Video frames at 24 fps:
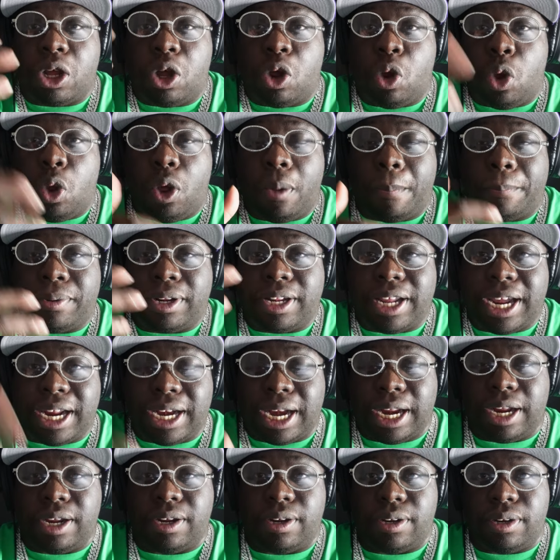gold
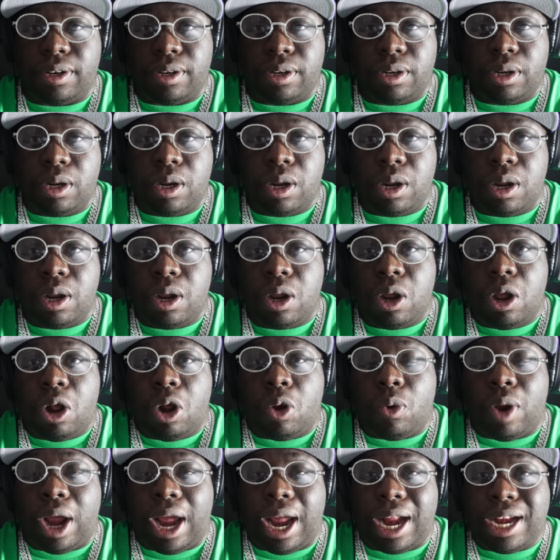plating
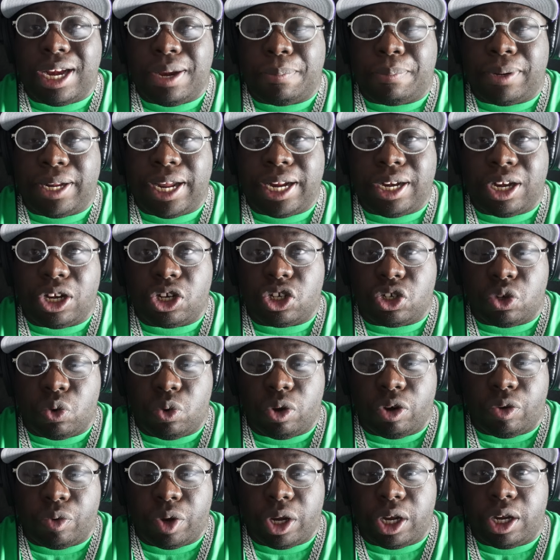or any plated
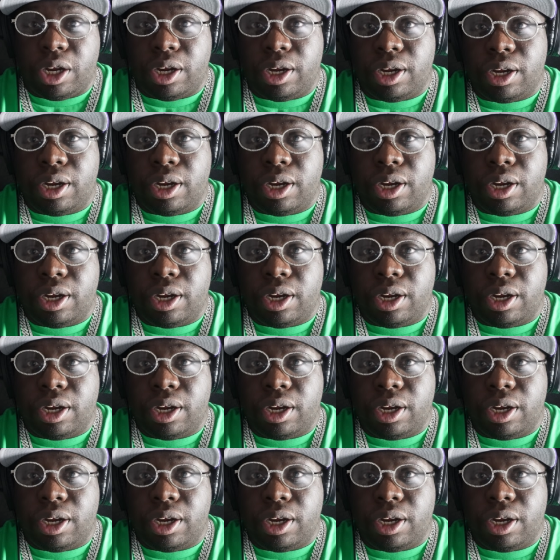jewelry.